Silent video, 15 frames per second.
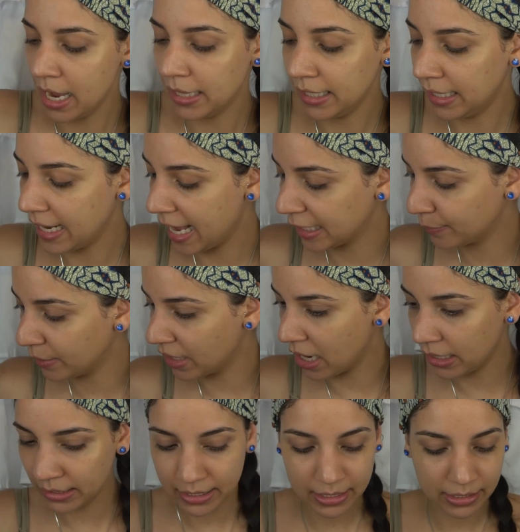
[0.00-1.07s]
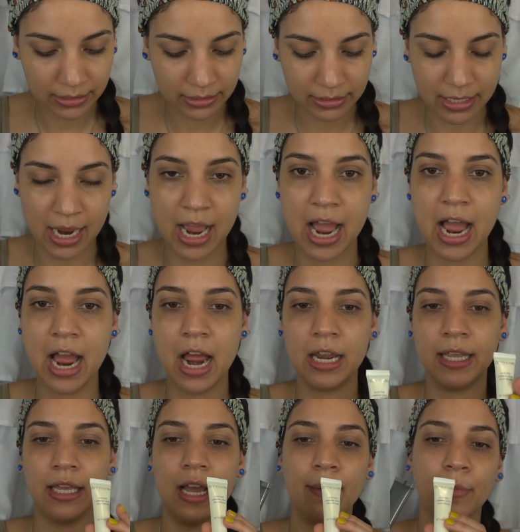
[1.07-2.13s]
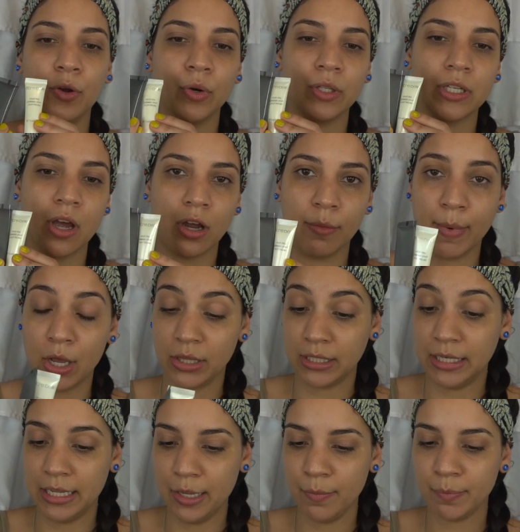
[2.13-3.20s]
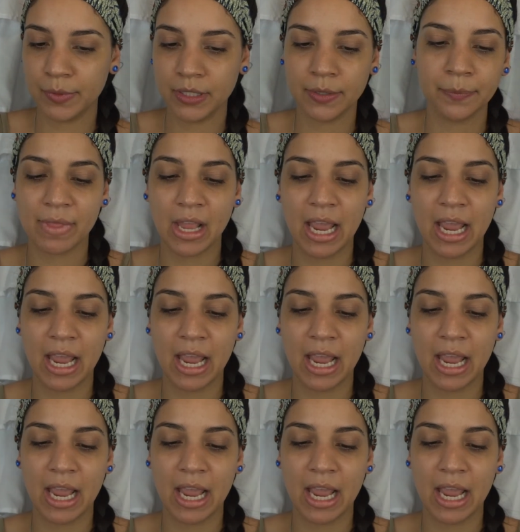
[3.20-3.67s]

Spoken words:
And then last but not least, I'm going to talk about the lips.